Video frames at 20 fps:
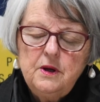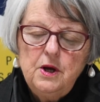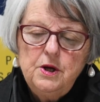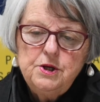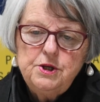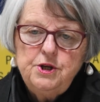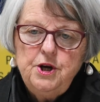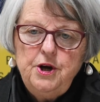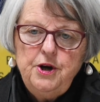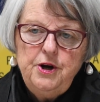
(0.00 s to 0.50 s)

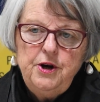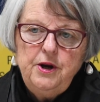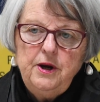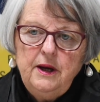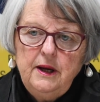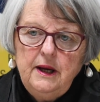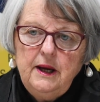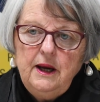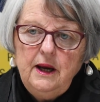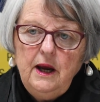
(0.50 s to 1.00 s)
So
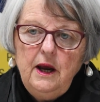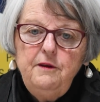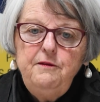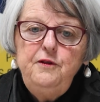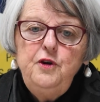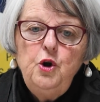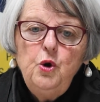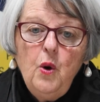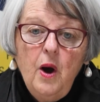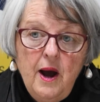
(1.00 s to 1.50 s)
if
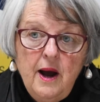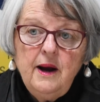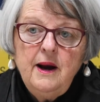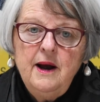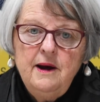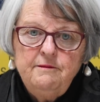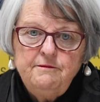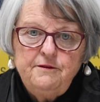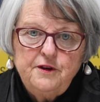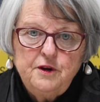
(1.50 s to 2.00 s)
you are
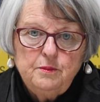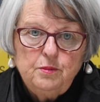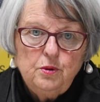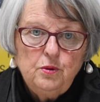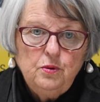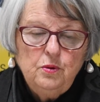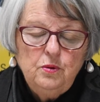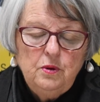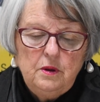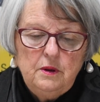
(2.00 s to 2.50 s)

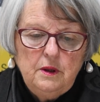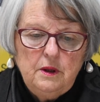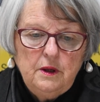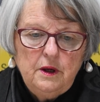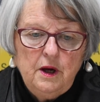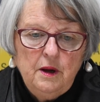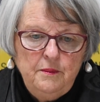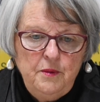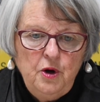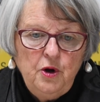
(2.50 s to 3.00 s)
comfortable
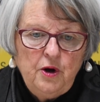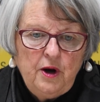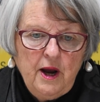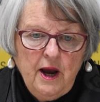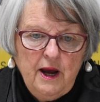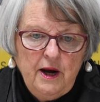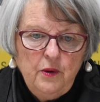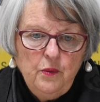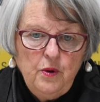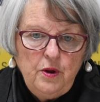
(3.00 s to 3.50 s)

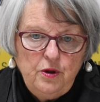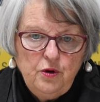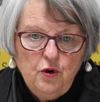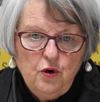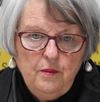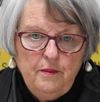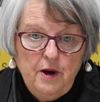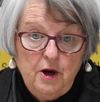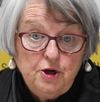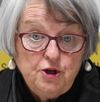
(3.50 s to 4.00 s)
communicating with your
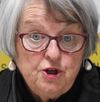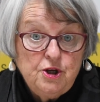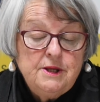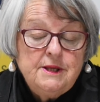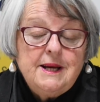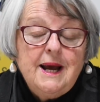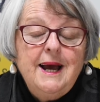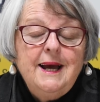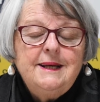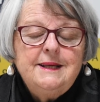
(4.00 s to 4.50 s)

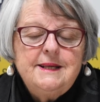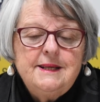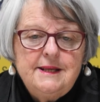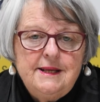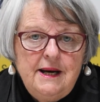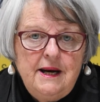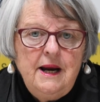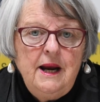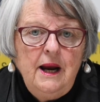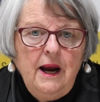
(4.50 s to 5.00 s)
emotions and
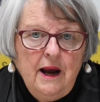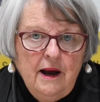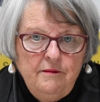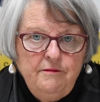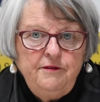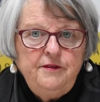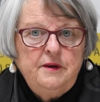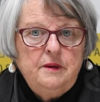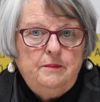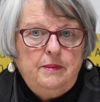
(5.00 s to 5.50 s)
sitting
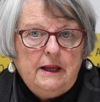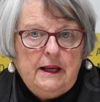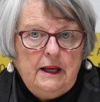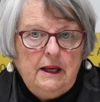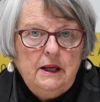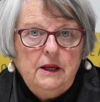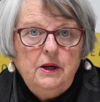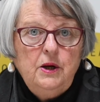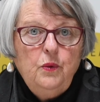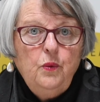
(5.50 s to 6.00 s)
comfortably
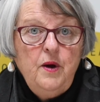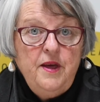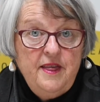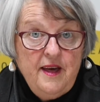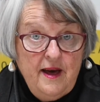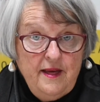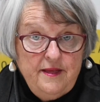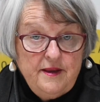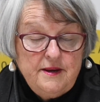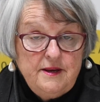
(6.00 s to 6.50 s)
with
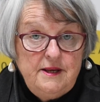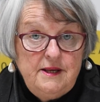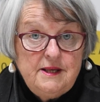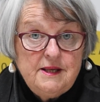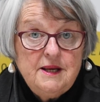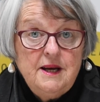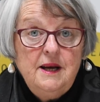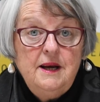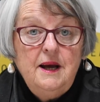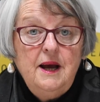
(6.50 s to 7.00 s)

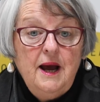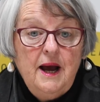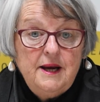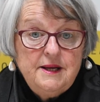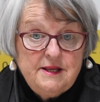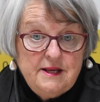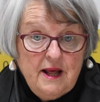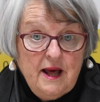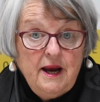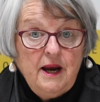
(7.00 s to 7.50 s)
others
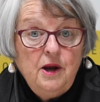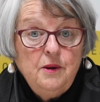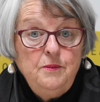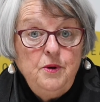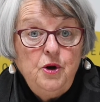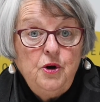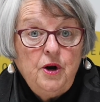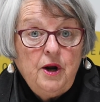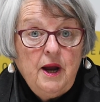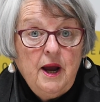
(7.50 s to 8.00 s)
as they
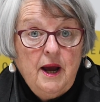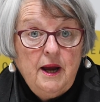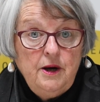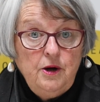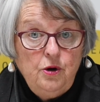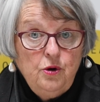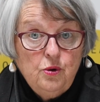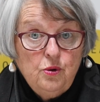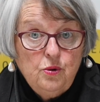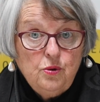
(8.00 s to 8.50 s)
communicate
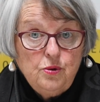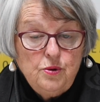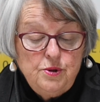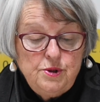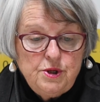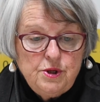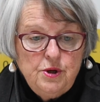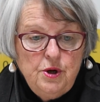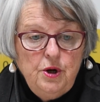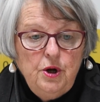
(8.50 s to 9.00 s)

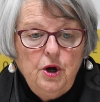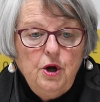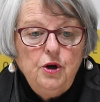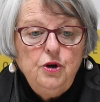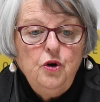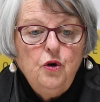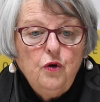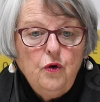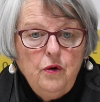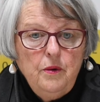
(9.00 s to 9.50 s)
yours,
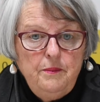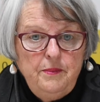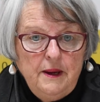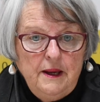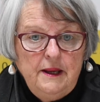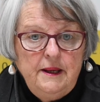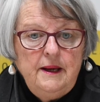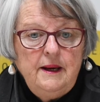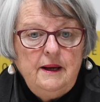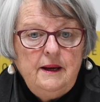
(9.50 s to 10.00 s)
your
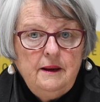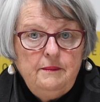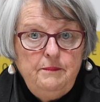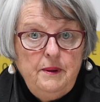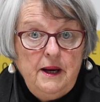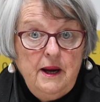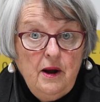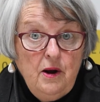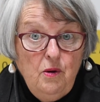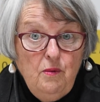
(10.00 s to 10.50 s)
ability to
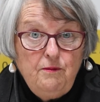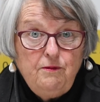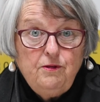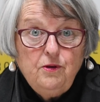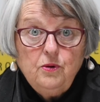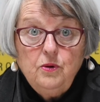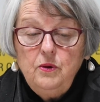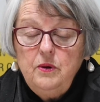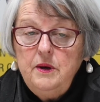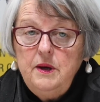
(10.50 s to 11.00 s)
be
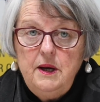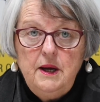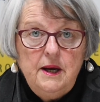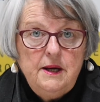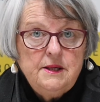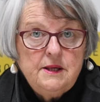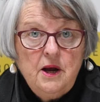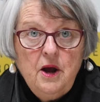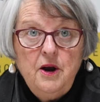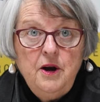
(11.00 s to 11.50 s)
helpful
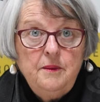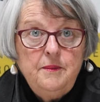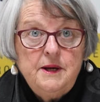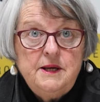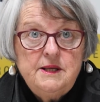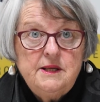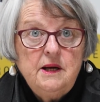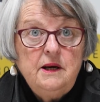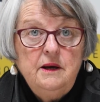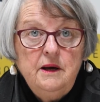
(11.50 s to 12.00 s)
is going to be
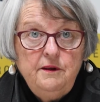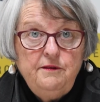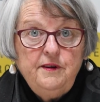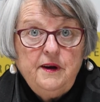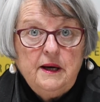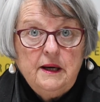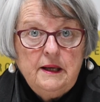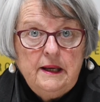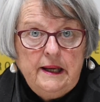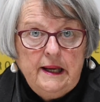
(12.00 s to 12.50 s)

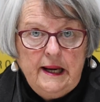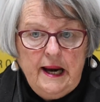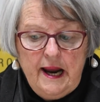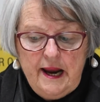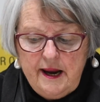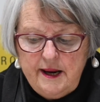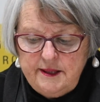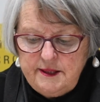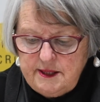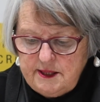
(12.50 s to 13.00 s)
significantly
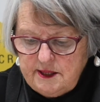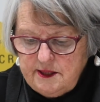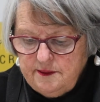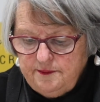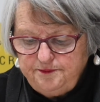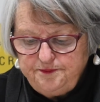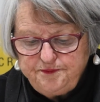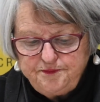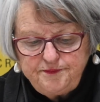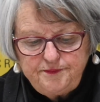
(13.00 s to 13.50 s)
enhanced.
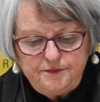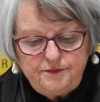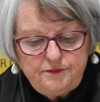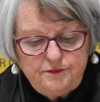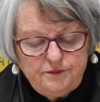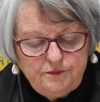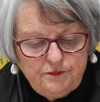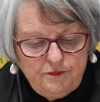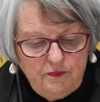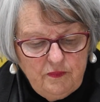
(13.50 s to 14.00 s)

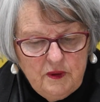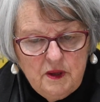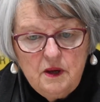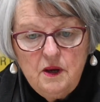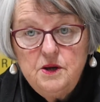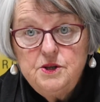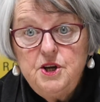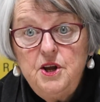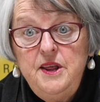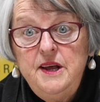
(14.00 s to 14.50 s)

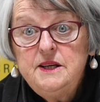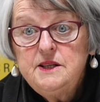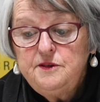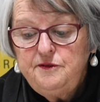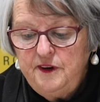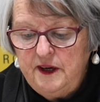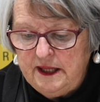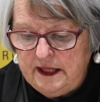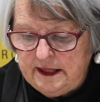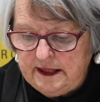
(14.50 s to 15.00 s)
So that's
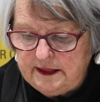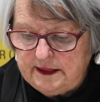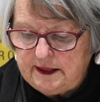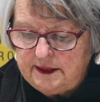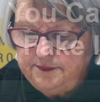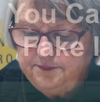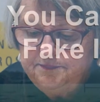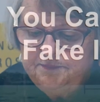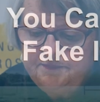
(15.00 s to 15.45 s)
feelings.